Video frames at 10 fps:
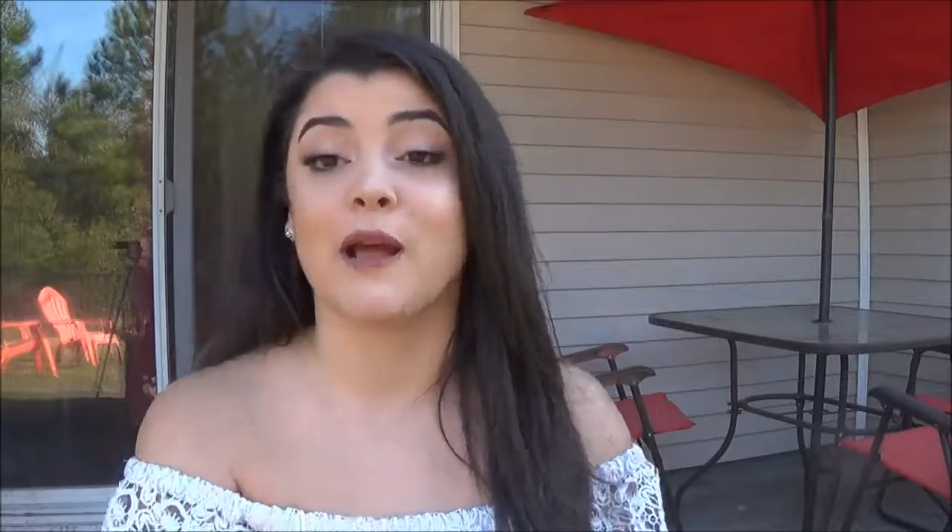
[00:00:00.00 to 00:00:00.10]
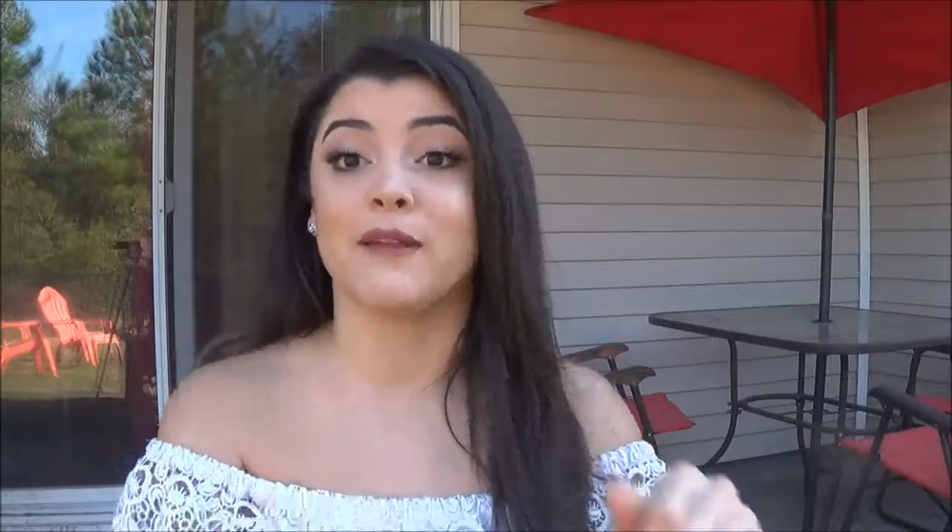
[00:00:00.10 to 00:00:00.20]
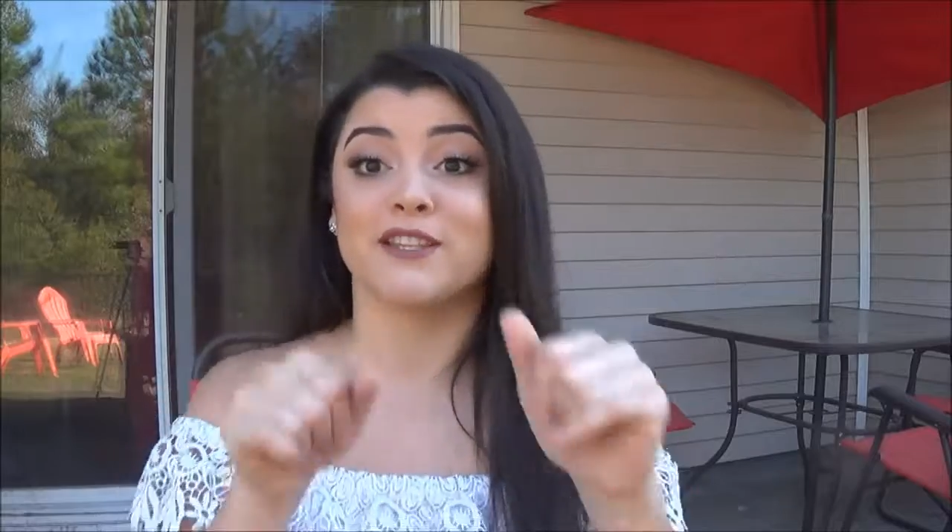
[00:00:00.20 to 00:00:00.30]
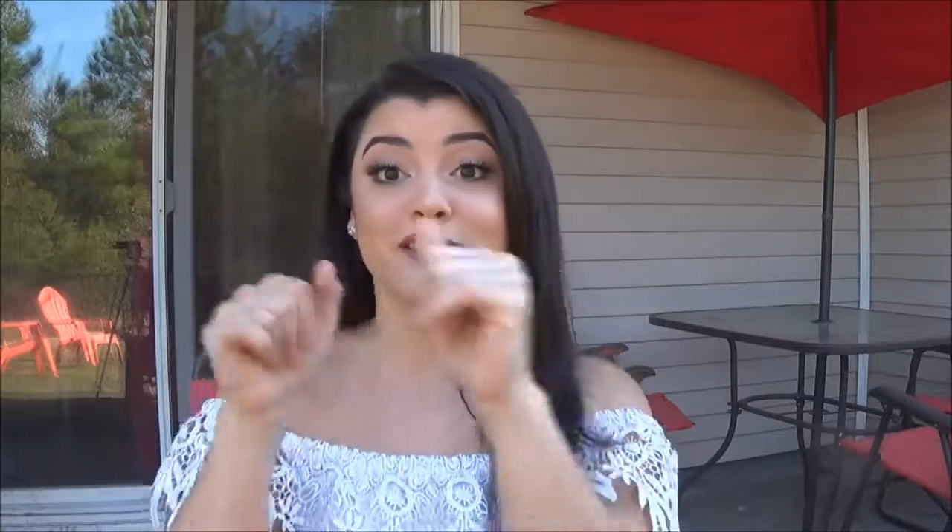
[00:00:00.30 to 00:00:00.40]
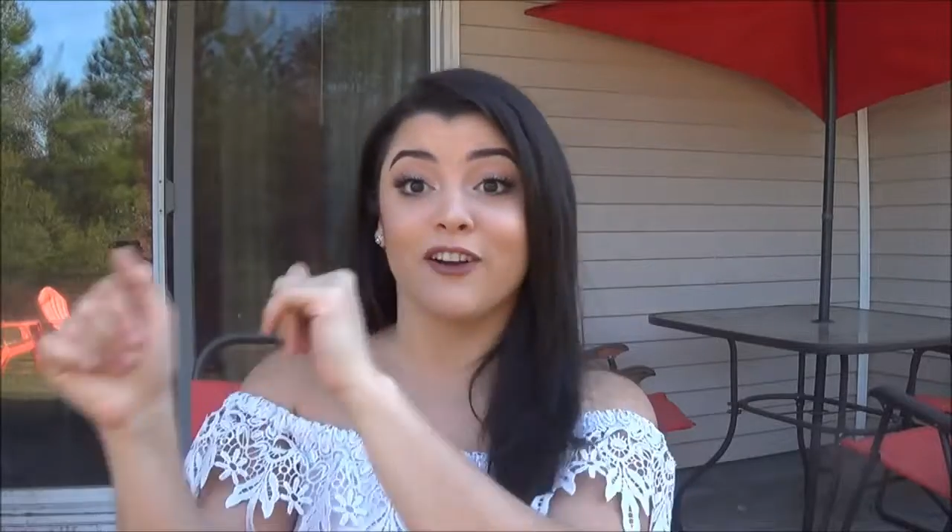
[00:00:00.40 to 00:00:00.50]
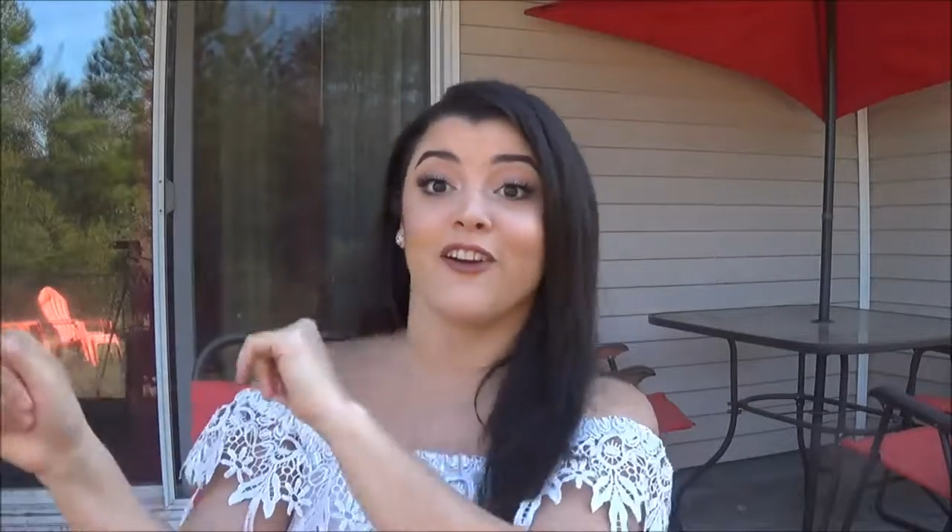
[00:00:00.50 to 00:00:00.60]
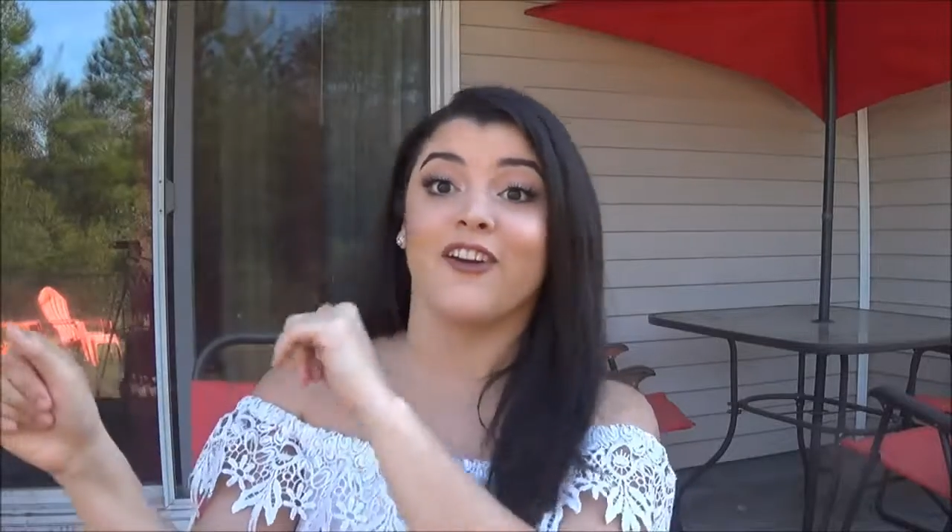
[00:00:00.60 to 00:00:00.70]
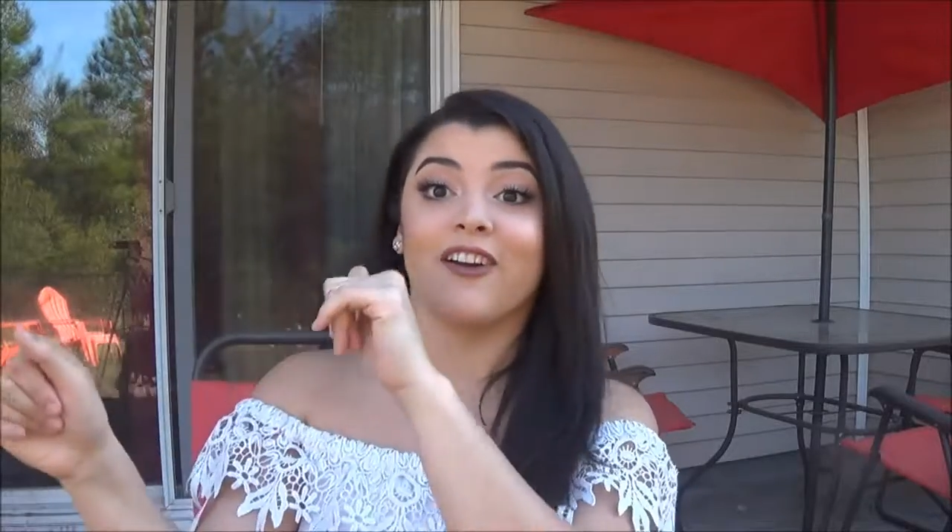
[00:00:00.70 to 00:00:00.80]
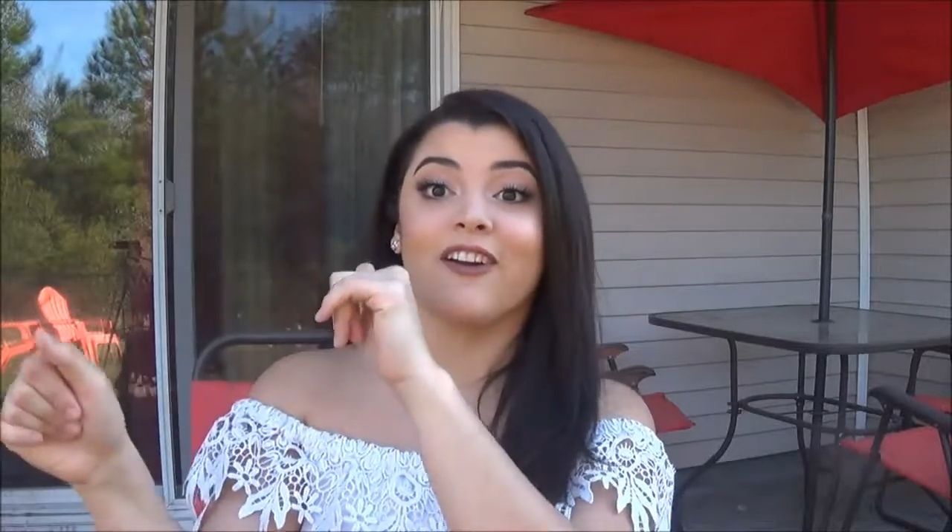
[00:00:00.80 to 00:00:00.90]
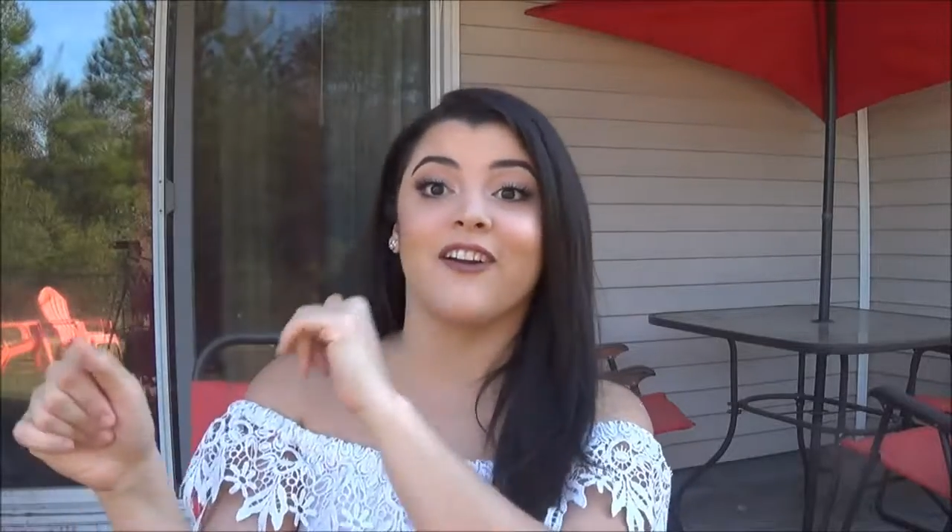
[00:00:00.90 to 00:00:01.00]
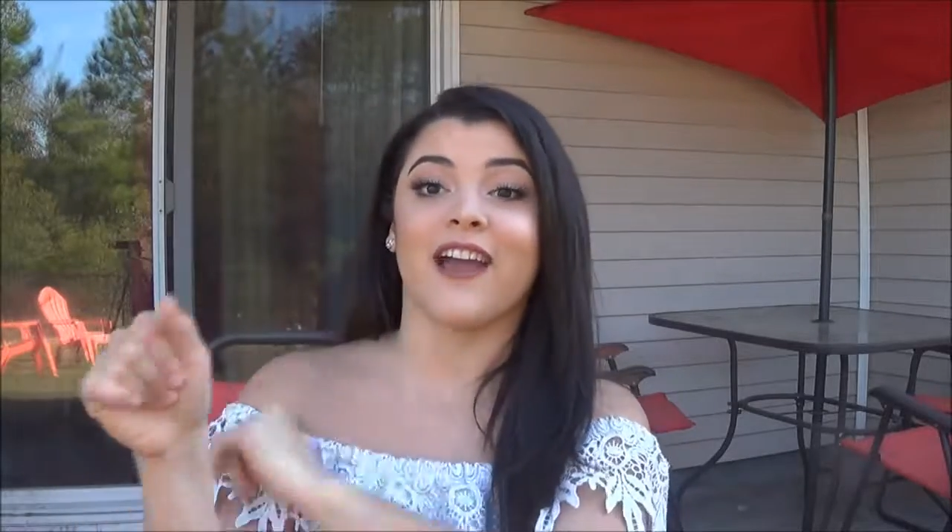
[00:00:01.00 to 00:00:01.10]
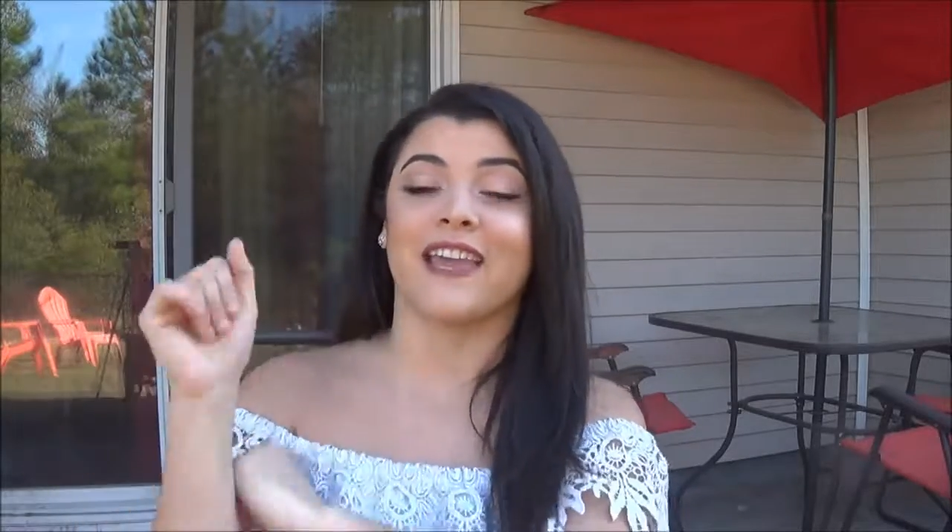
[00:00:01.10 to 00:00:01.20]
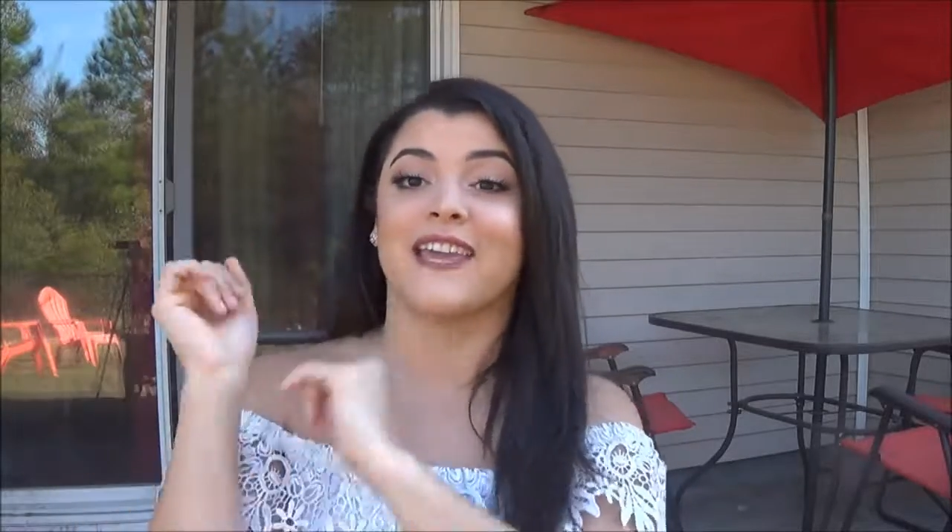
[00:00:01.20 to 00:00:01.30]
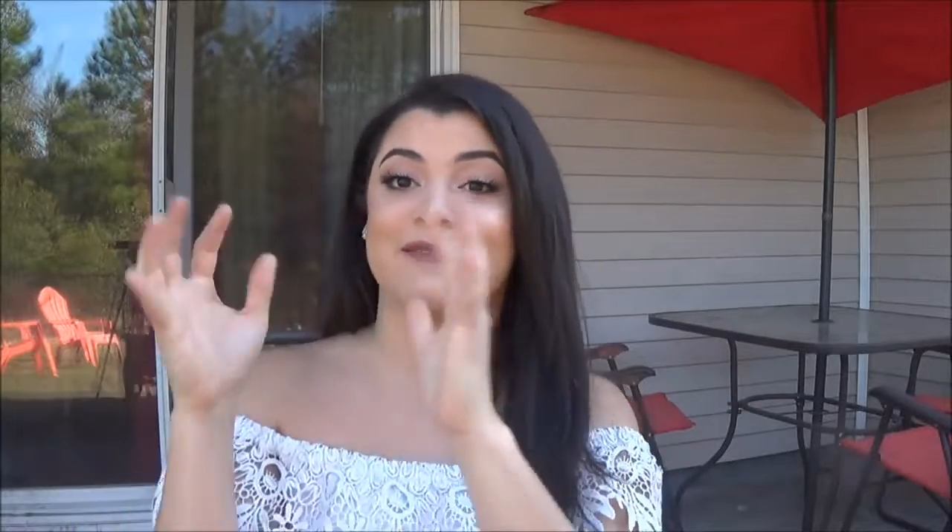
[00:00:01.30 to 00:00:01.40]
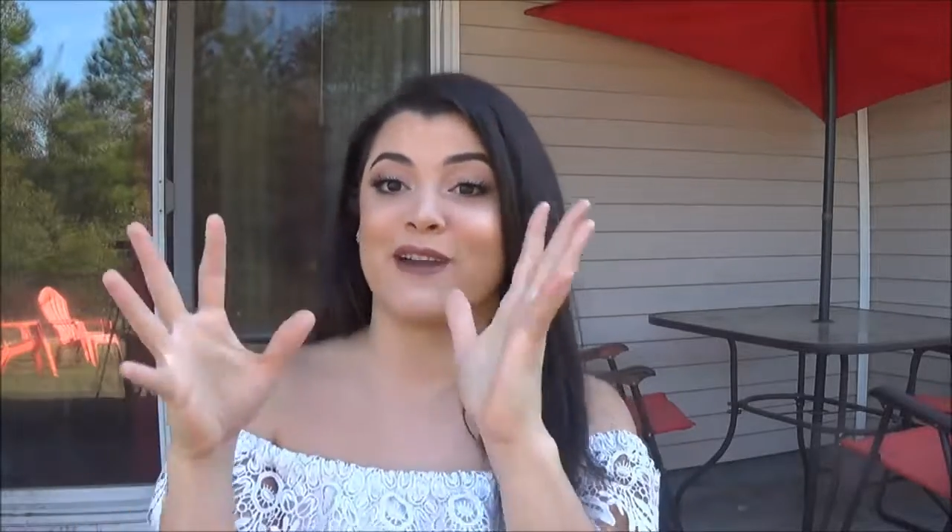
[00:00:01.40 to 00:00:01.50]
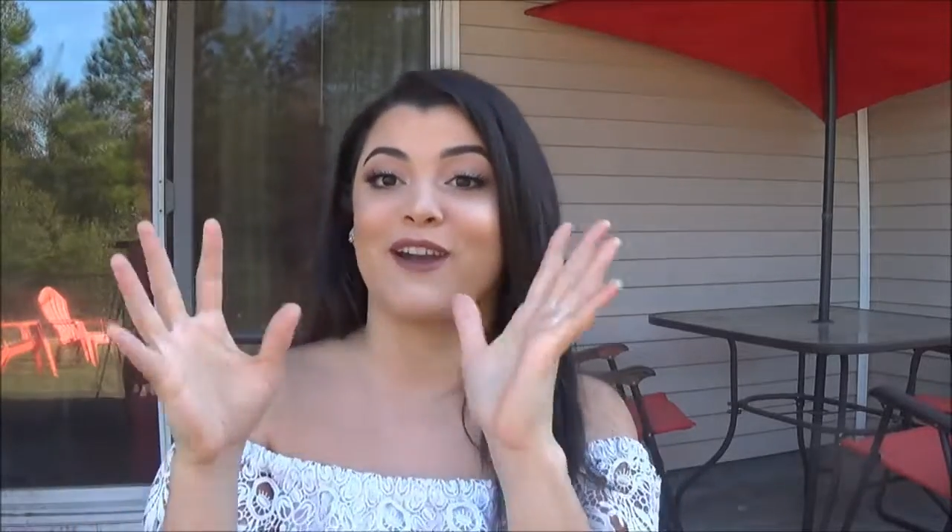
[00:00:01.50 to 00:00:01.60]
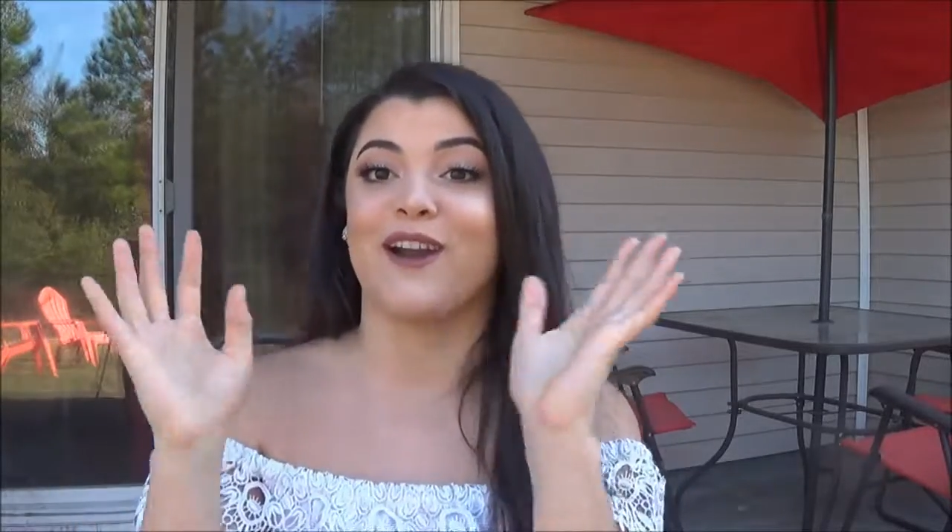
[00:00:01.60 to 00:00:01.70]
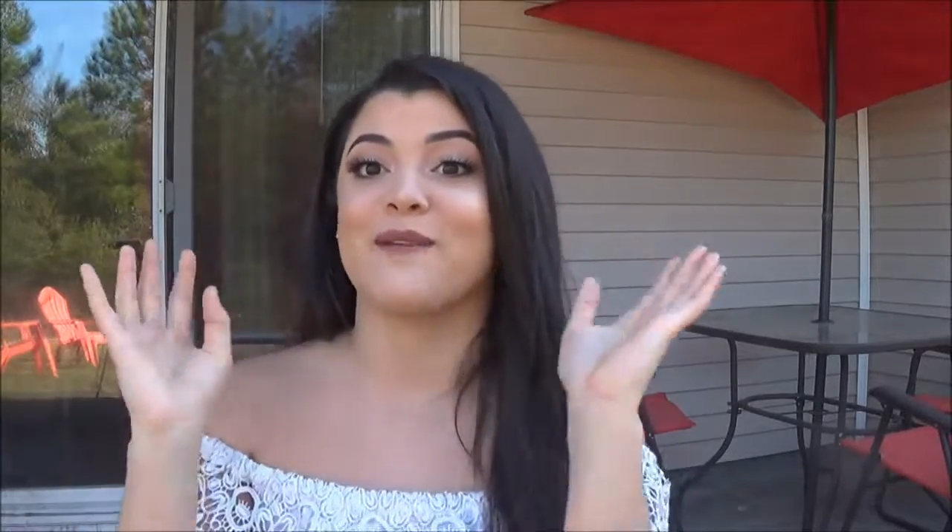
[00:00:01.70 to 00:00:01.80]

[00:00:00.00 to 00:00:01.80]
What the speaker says: and I'm like, skirt! I get in my car,